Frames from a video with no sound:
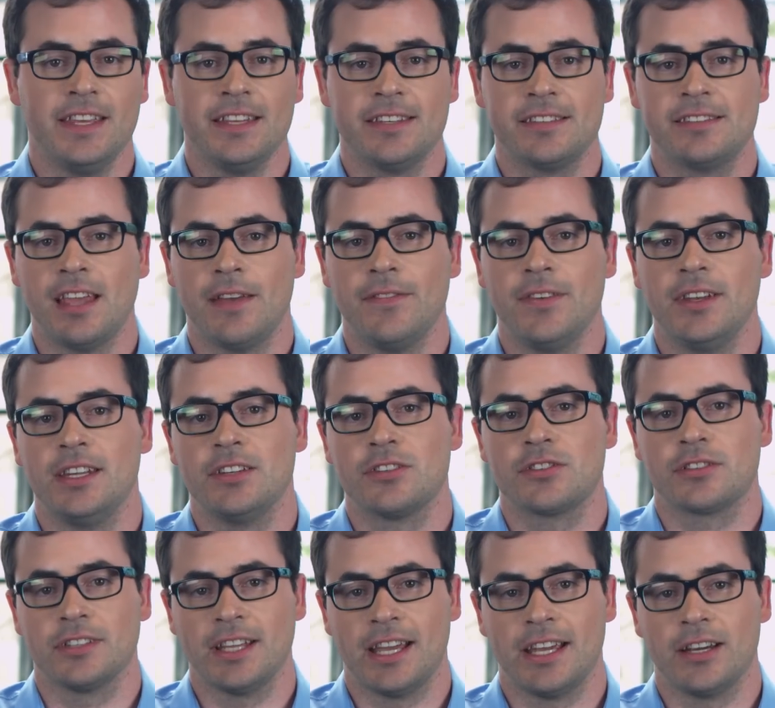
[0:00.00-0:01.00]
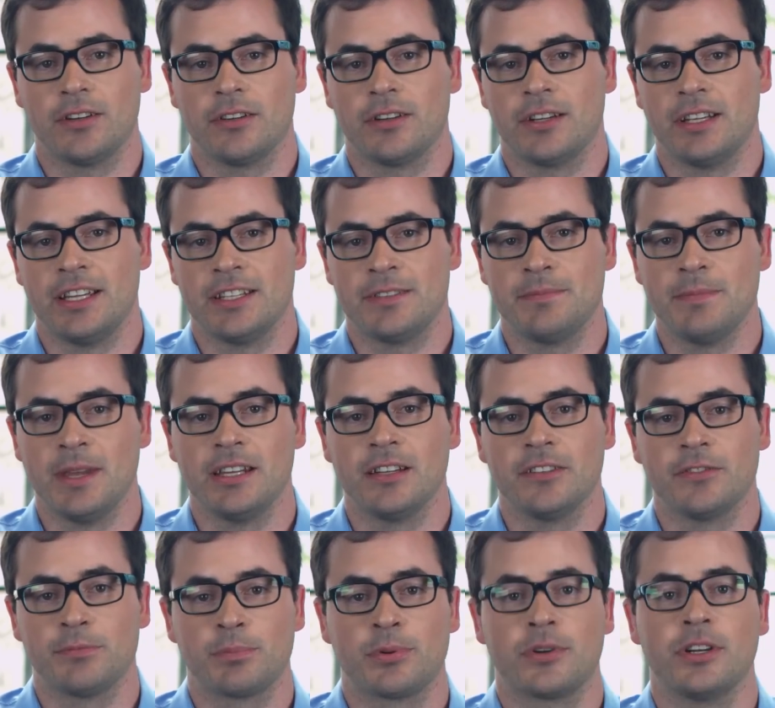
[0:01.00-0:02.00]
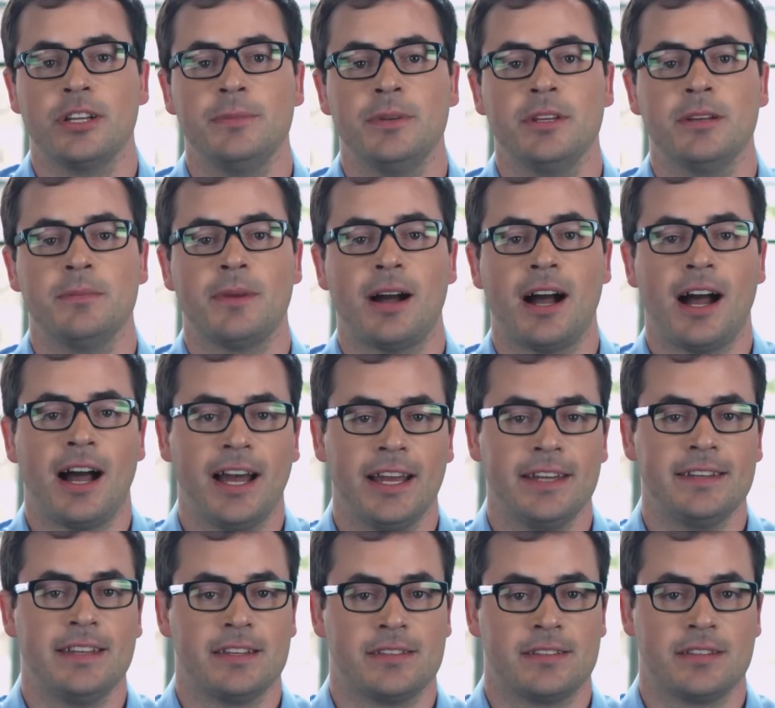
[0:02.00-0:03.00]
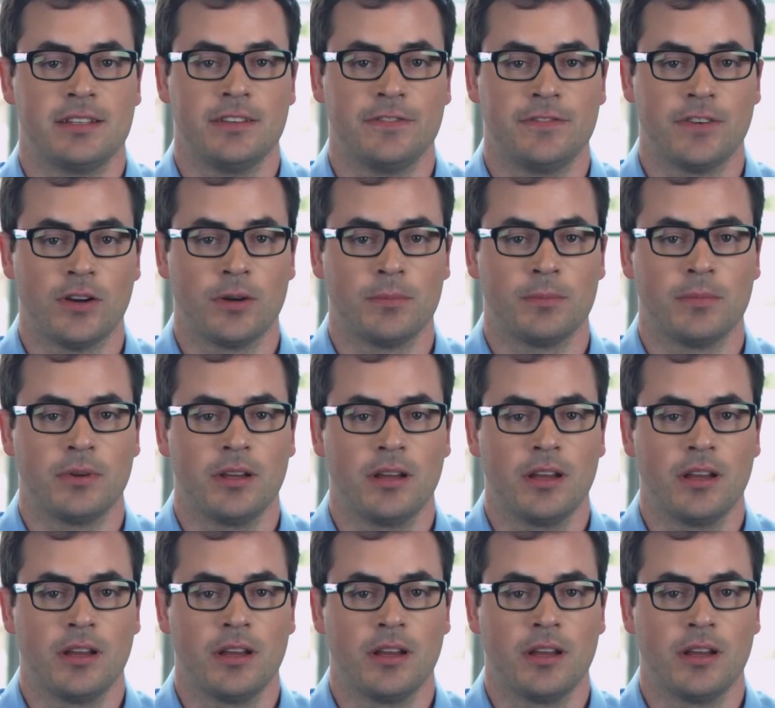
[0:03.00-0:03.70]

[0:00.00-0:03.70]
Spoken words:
This 7-inch layer is made of premium high-density foam.